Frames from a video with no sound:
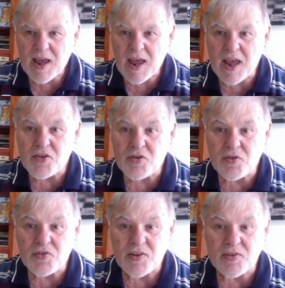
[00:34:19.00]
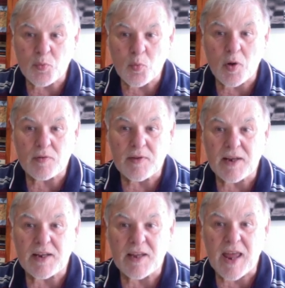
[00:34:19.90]
Engine says, well done,
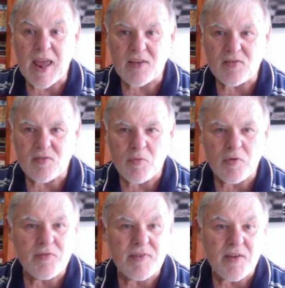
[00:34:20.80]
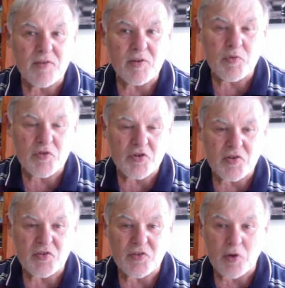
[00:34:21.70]
an excellent move, given the position
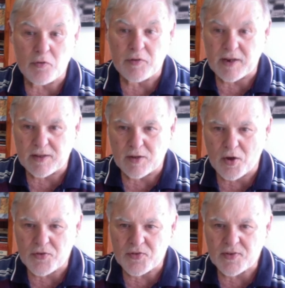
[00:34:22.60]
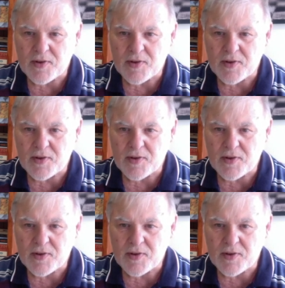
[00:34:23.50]
is so dead lost.